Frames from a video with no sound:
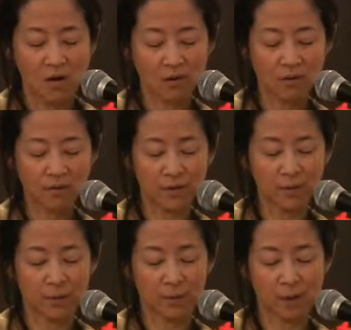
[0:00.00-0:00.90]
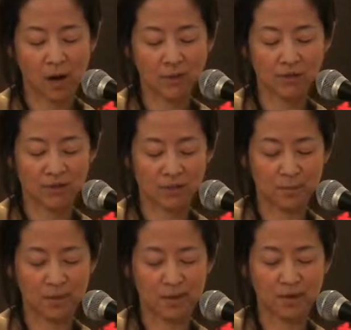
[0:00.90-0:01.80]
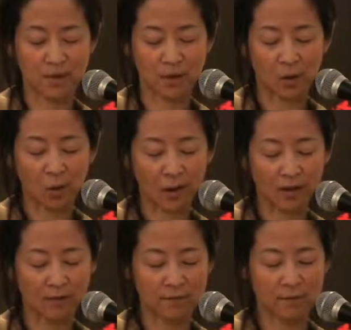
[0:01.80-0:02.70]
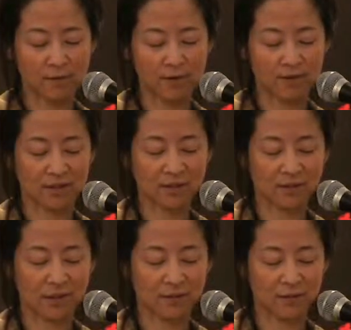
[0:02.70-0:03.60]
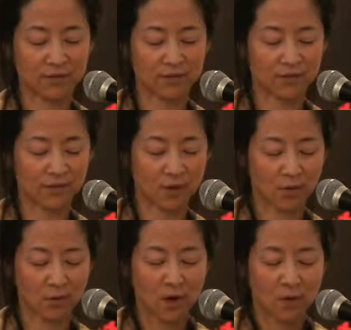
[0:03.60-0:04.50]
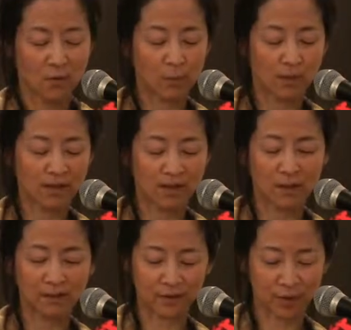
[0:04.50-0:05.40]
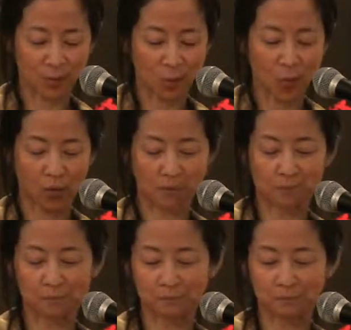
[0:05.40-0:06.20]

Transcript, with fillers: All of them had promised to be there waiting for us in San Francisco when we sailed into port.